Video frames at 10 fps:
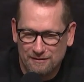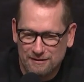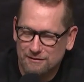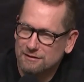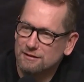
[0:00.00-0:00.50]

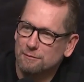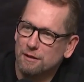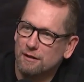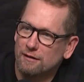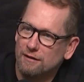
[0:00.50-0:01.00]
what's in the
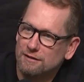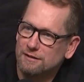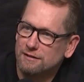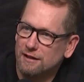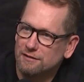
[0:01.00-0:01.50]
middle of
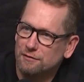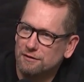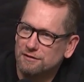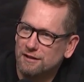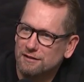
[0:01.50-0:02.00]

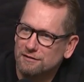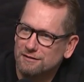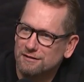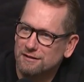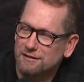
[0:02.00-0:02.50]
unsuccessful and
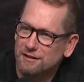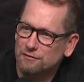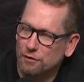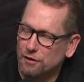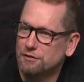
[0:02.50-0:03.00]

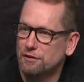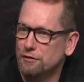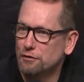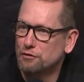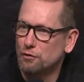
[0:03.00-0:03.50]
successful. That was a
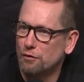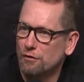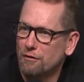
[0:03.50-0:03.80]
neutral.